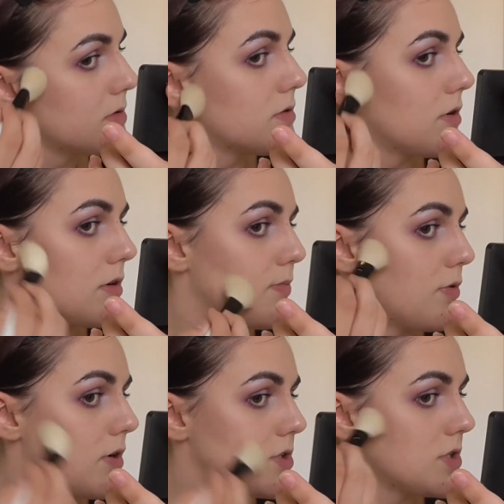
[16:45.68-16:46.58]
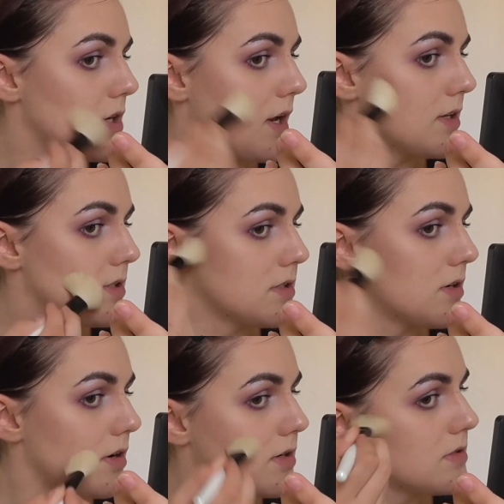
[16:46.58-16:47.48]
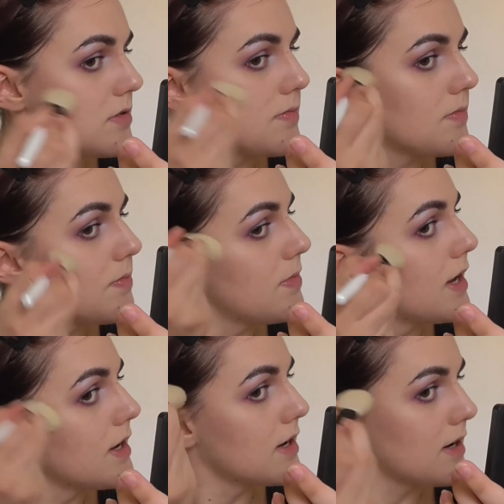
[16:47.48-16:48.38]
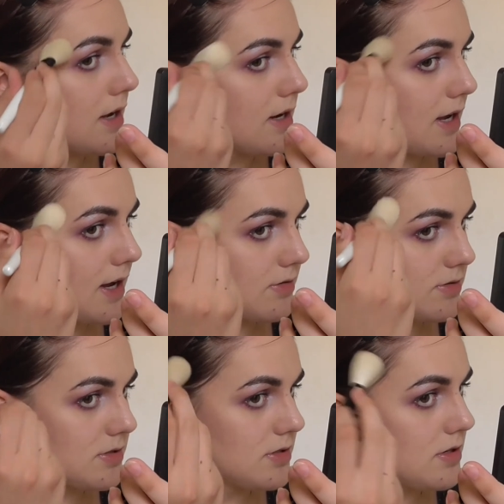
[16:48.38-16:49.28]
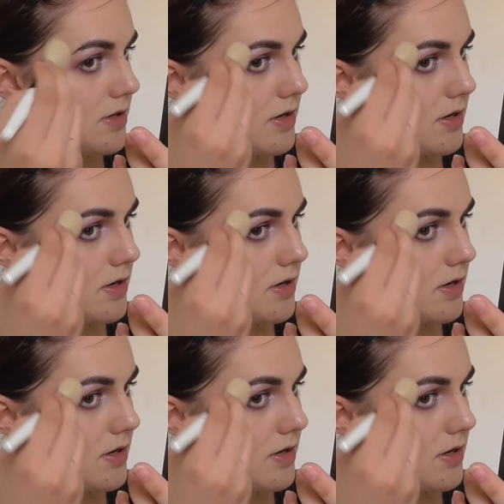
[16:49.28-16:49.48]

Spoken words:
turn the brush and start blending that out.